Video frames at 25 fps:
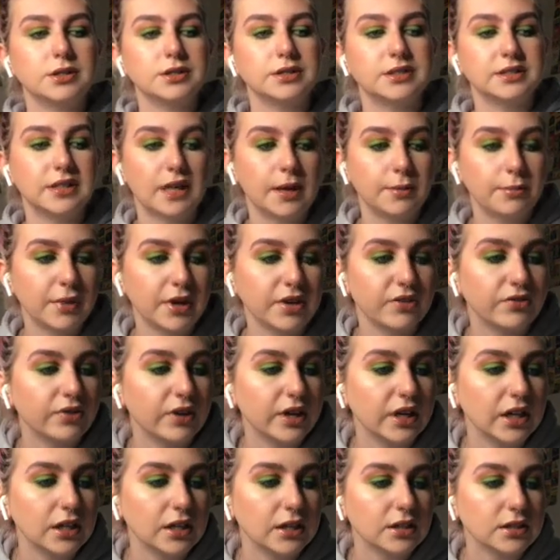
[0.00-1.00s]
set my
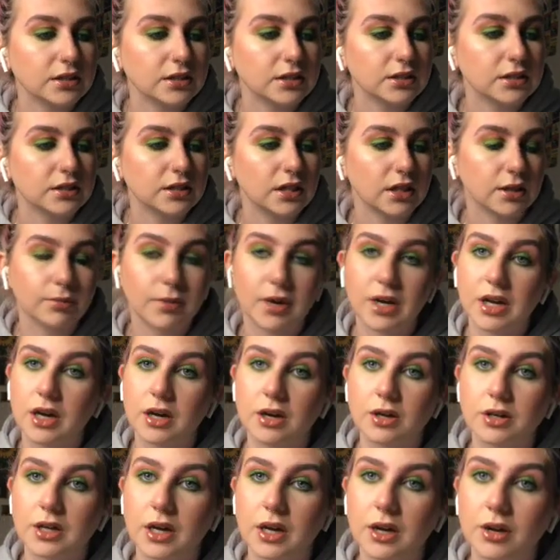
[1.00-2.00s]
face, take my hair
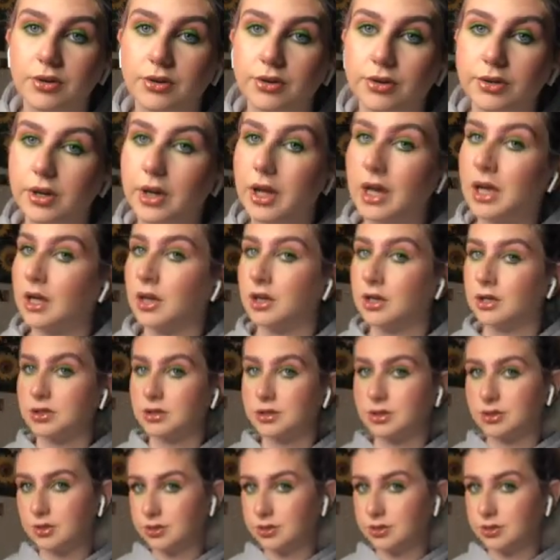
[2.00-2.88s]
down, and